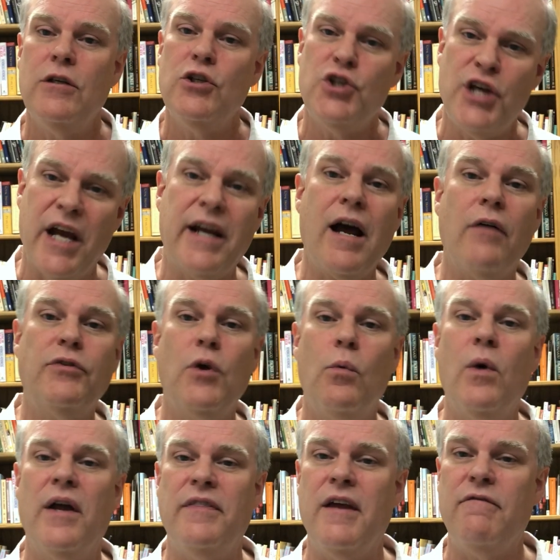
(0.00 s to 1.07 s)
Check out the
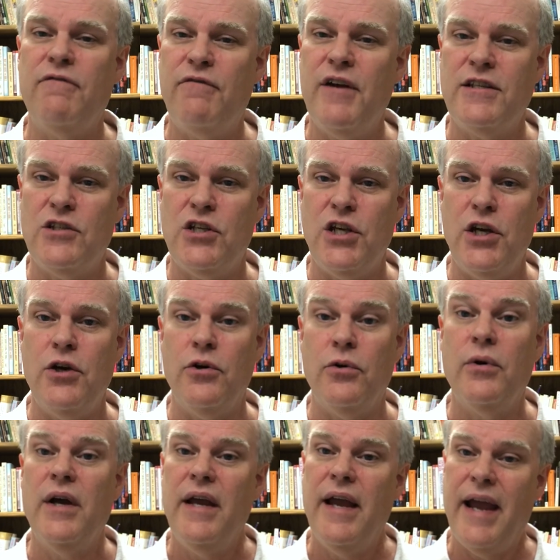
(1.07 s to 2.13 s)
one that fits
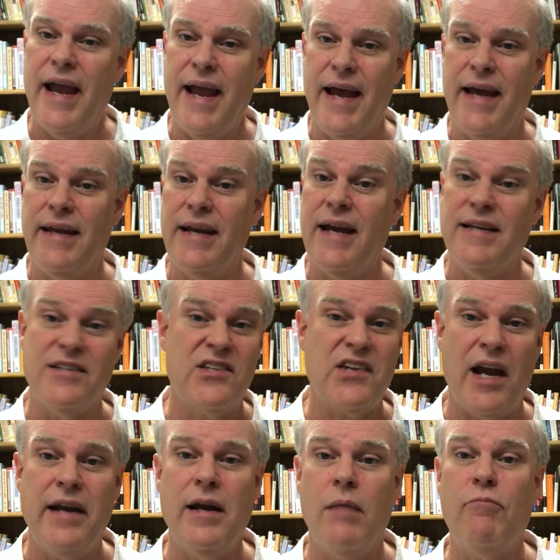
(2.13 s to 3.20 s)
you and
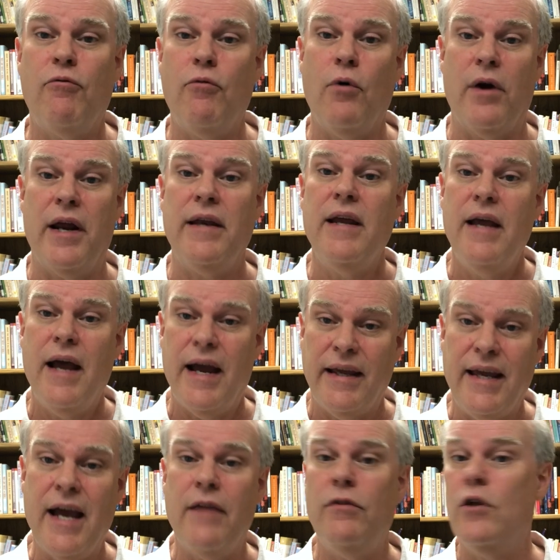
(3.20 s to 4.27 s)
sign up for it.
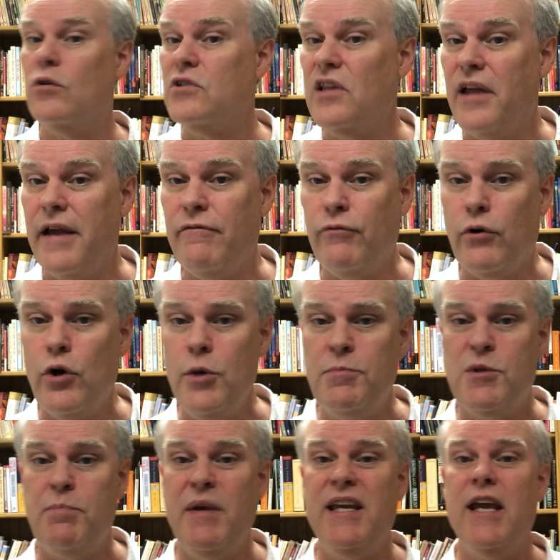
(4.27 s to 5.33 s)
Again, those life
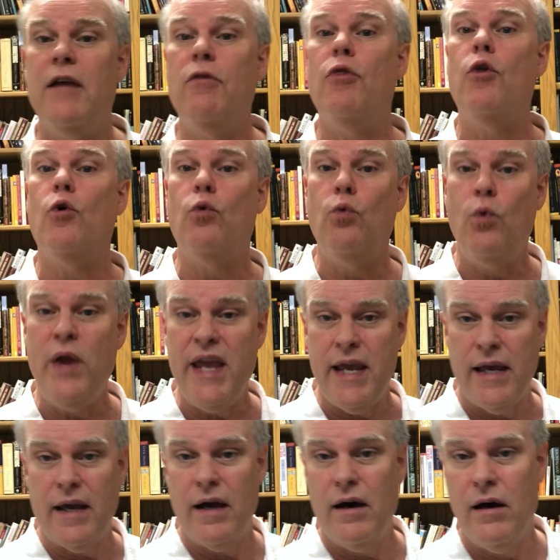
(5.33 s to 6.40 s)
groups begin the
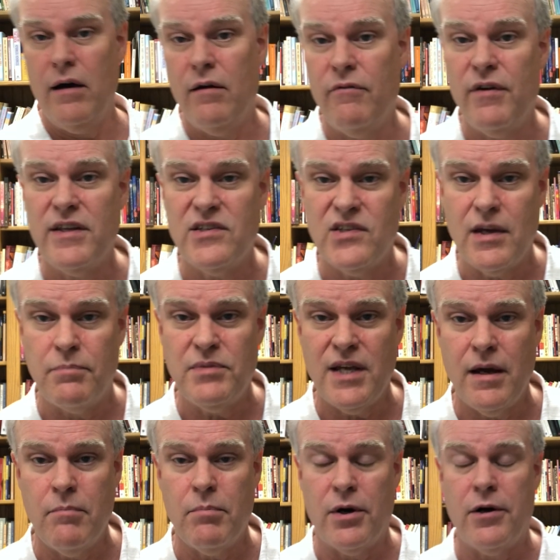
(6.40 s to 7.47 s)
week of
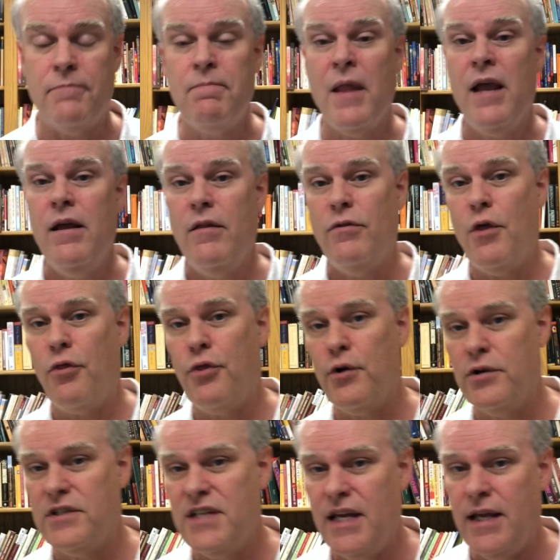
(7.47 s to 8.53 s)
September the
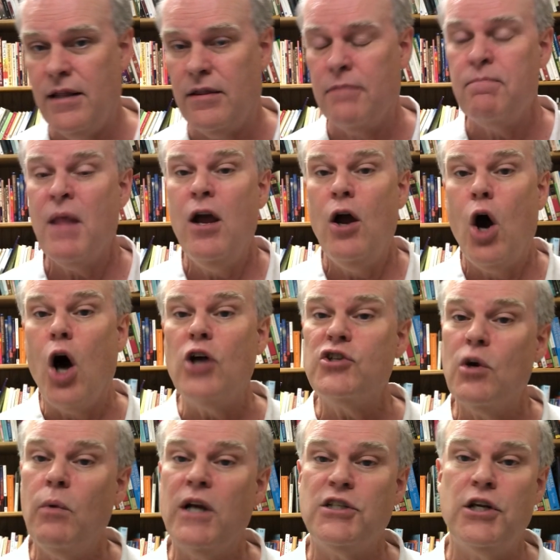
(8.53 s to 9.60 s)
13th.
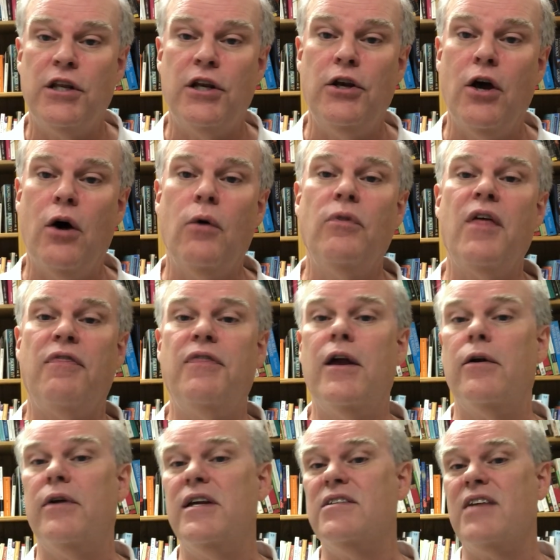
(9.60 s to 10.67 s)
Also want you to know that
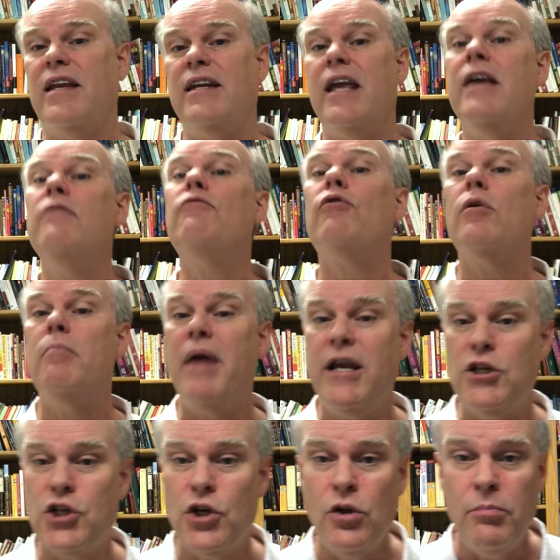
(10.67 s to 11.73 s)
there is an
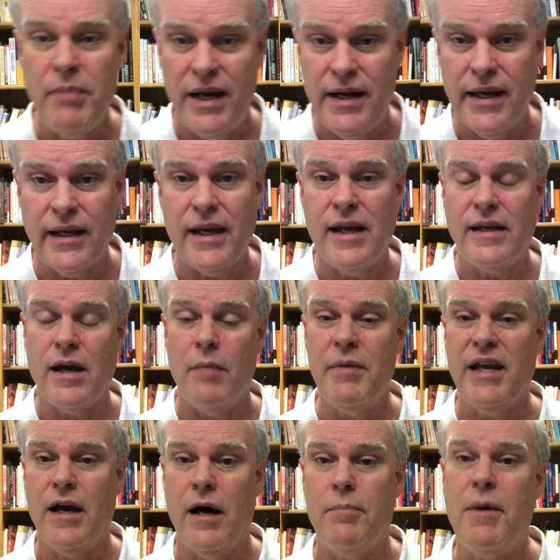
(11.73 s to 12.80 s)
informational meeting
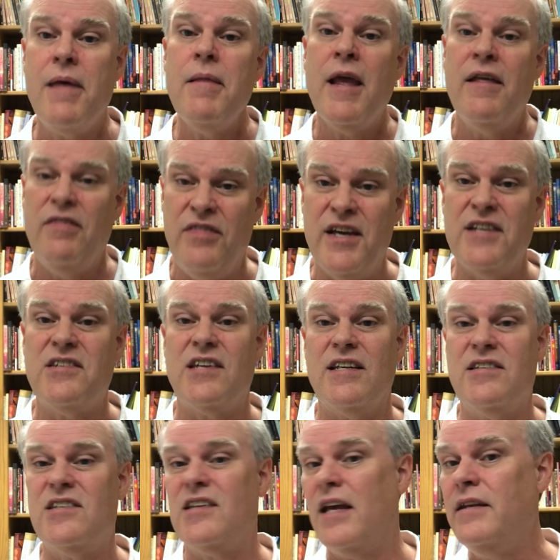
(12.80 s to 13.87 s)
coming up this
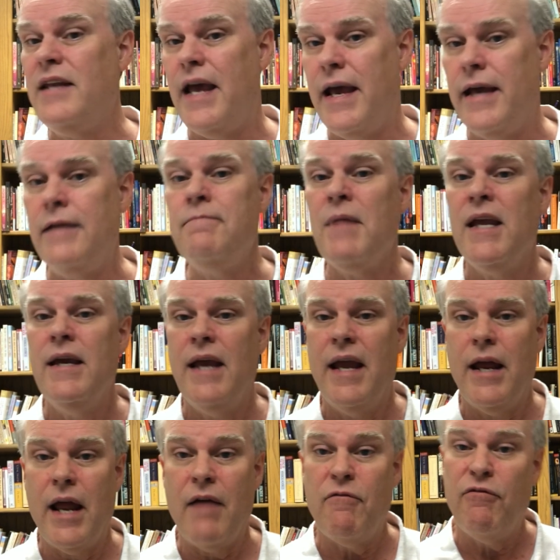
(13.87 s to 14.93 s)
Sunday
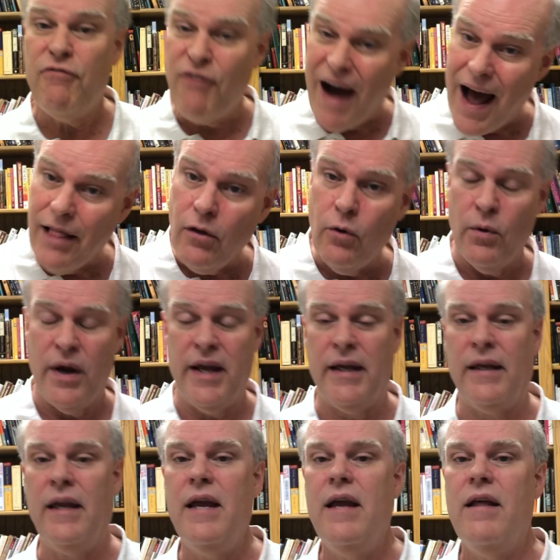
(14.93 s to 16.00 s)

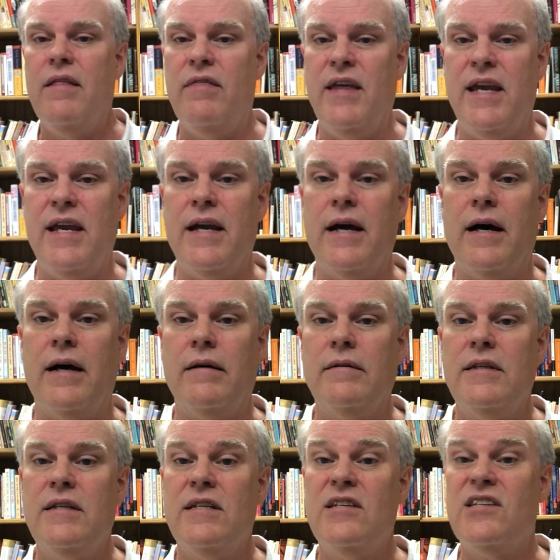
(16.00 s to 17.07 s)
following the
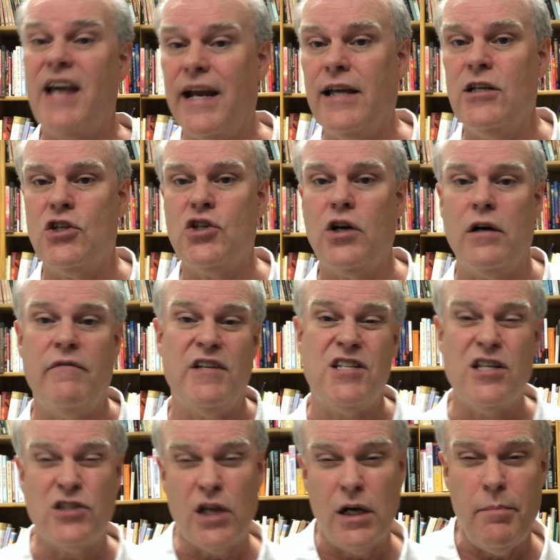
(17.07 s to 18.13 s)
second service.
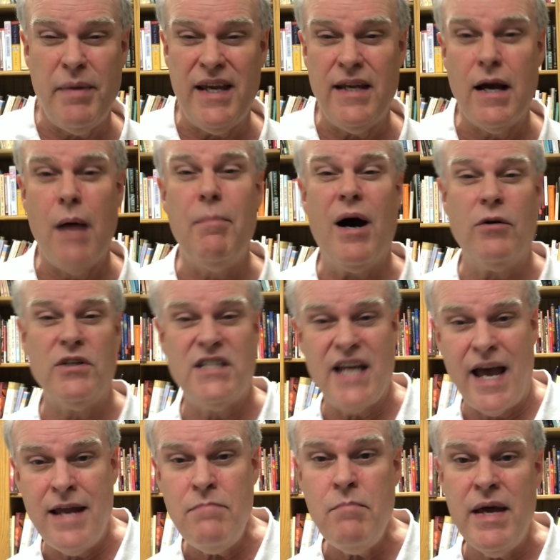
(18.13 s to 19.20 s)
It's going to be about
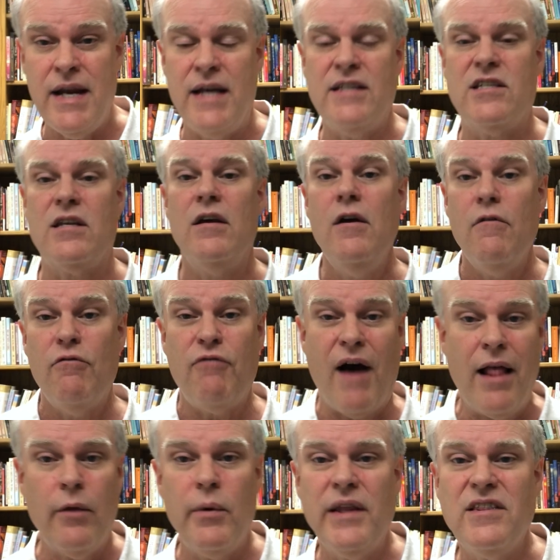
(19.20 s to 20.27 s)
10 minutes
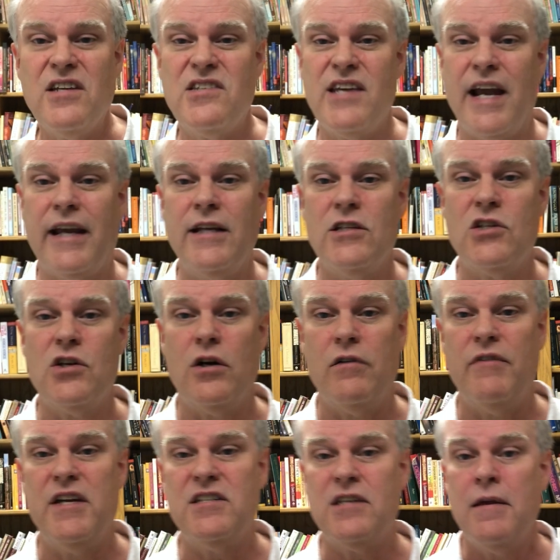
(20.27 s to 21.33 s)
following the second
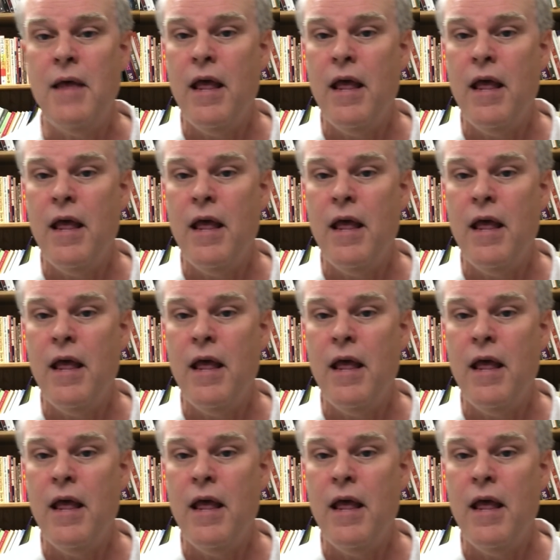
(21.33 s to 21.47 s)
service.